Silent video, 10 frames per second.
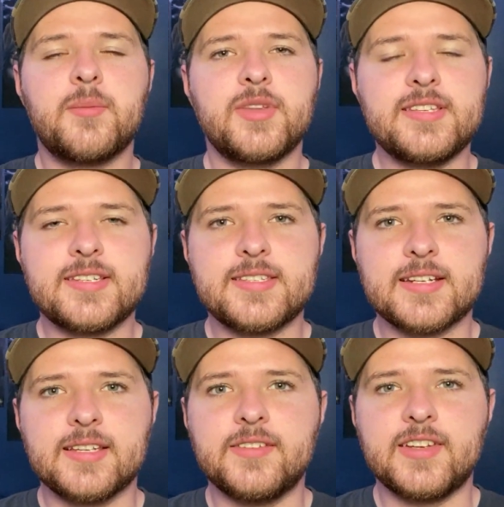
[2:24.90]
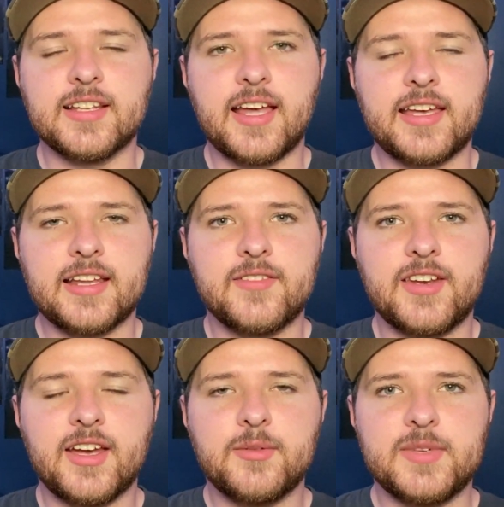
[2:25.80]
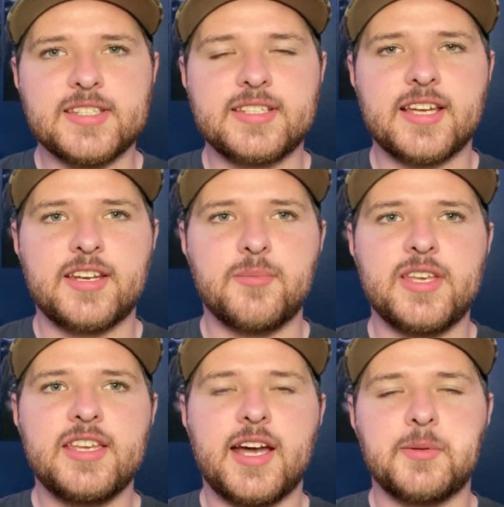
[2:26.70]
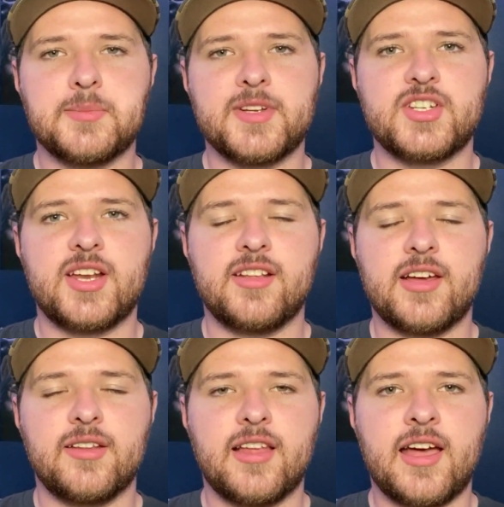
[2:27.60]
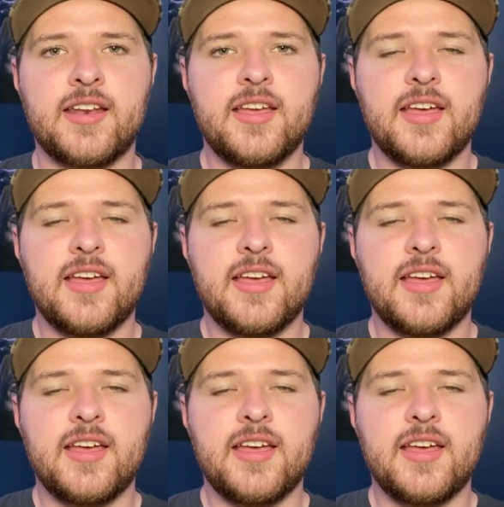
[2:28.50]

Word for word: please consider leaving a like on the video. It means a ton to me, helps my channel out a lot.